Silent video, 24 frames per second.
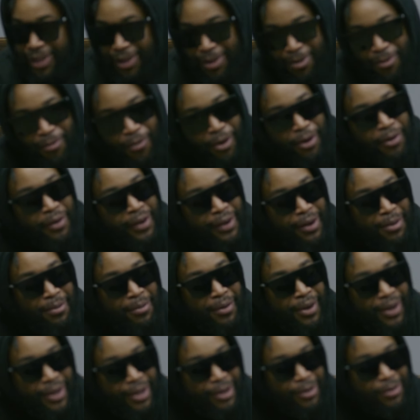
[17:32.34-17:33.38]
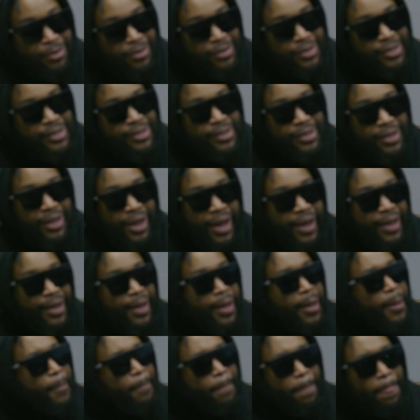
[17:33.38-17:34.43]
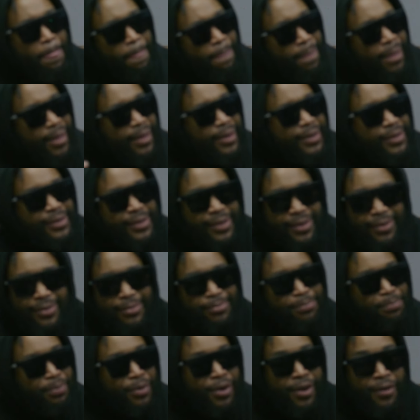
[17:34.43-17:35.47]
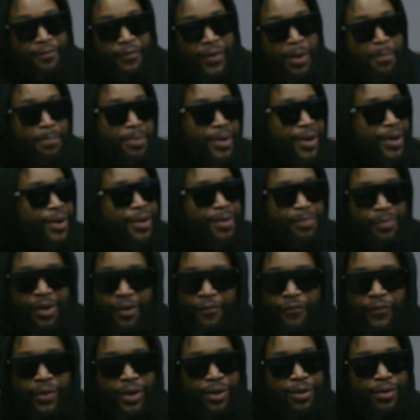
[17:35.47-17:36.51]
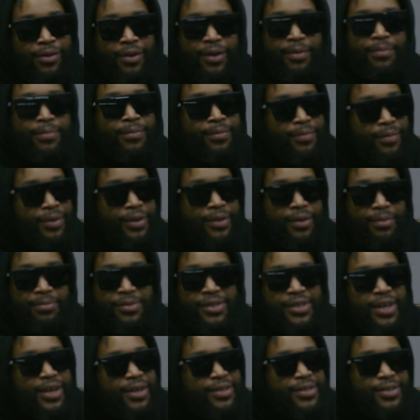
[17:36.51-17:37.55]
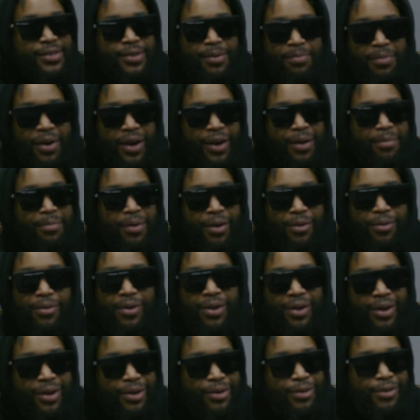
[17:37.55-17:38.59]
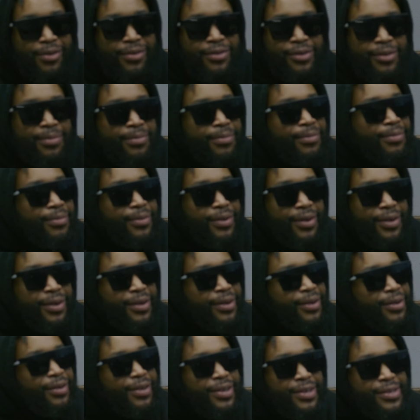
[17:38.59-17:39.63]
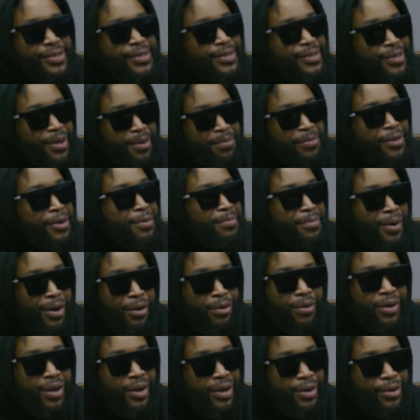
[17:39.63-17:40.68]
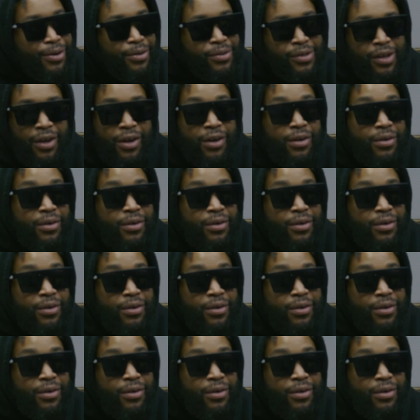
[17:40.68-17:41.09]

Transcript: on clothes. Like, bro, if I pick up my phone, I'm texting somebody about clothes. It's something about clothes all day,